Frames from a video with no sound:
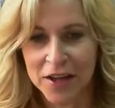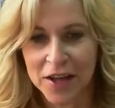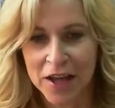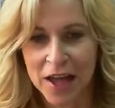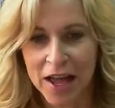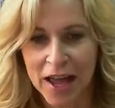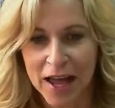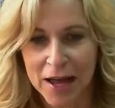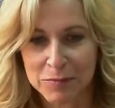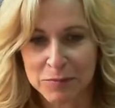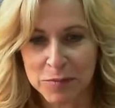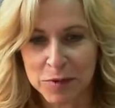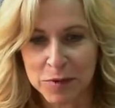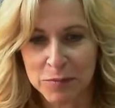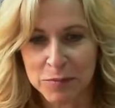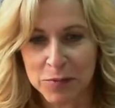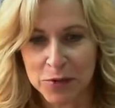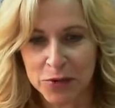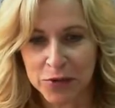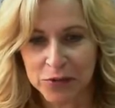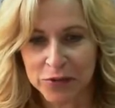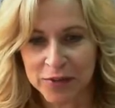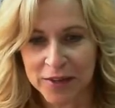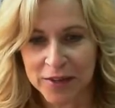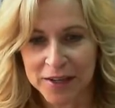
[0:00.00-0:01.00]
happy
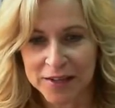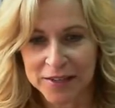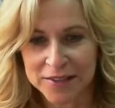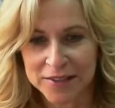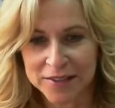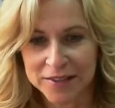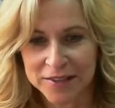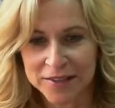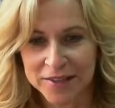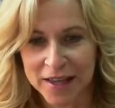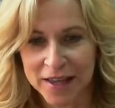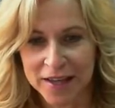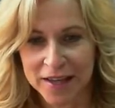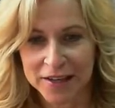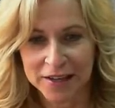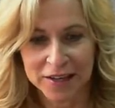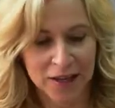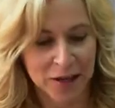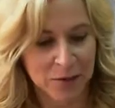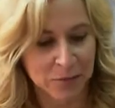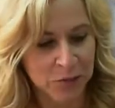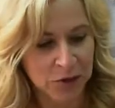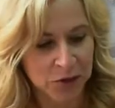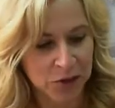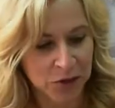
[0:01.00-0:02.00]
birthdays that
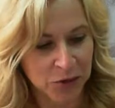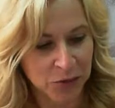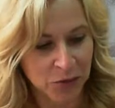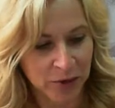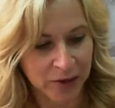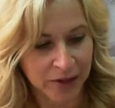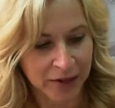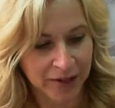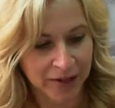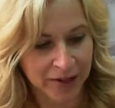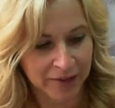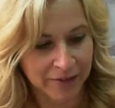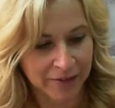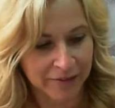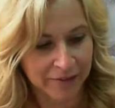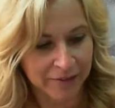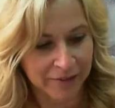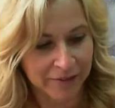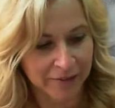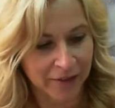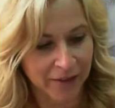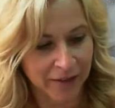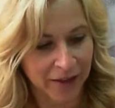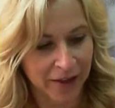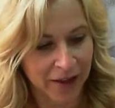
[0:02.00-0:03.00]
come your way.
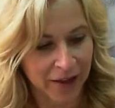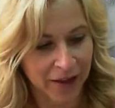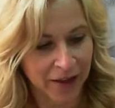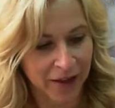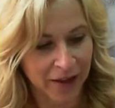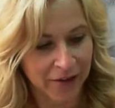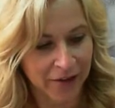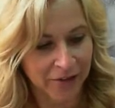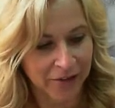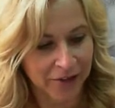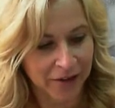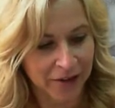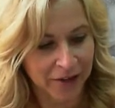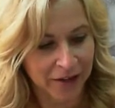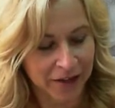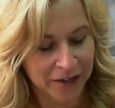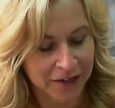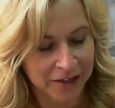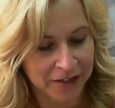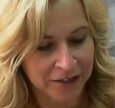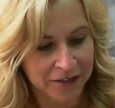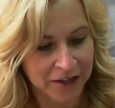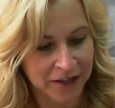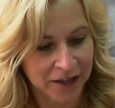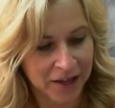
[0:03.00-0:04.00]
All right.
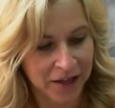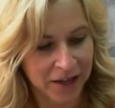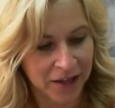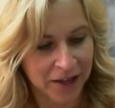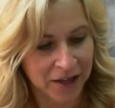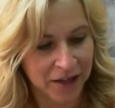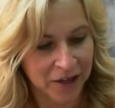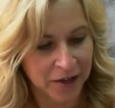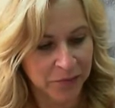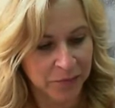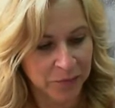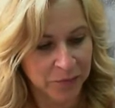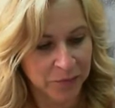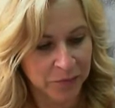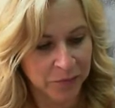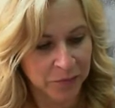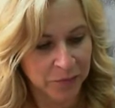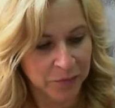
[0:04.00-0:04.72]
Um,